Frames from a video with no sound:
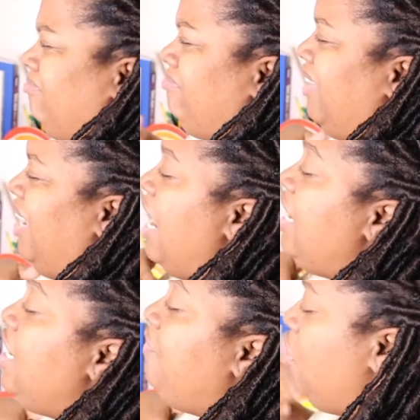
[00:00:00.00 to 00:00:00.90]
And I didn't
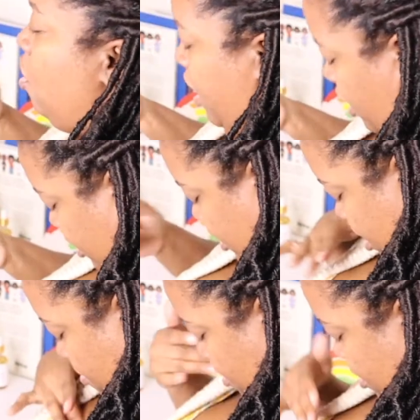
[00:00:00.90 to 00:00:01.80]
even know. Here's the thing.
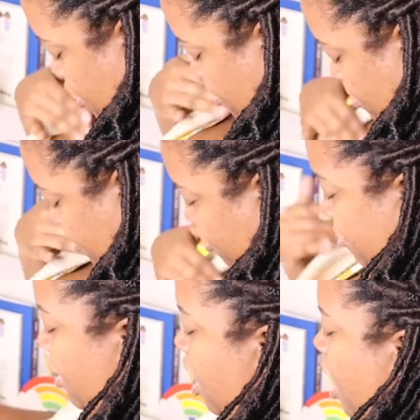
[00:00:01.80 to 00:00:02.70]

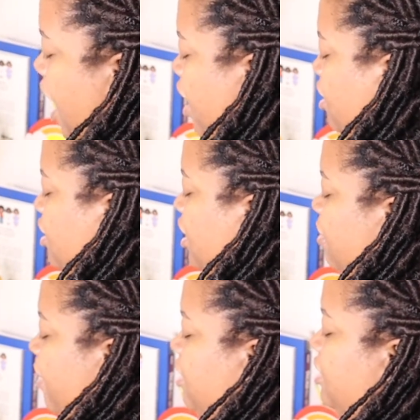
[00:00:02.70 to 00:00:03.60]
Here's the thing
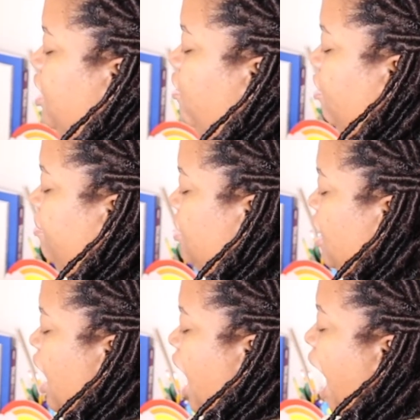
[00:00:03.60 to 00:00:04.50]
about the serums.
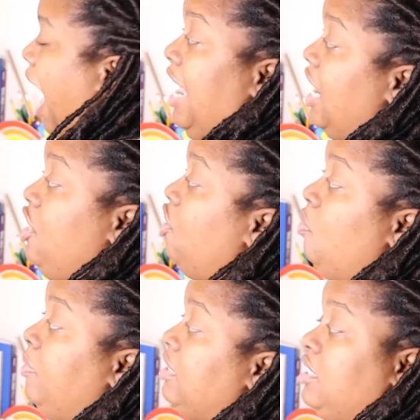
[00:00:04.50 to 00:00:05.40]
I didn't know what
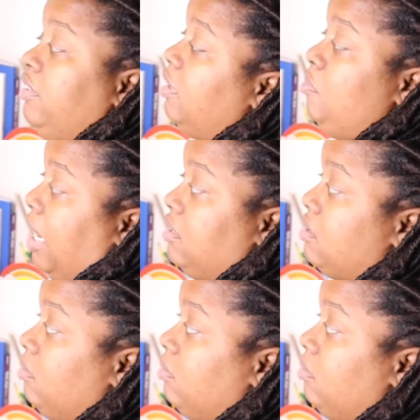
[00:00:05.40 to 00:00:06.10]
a serum was.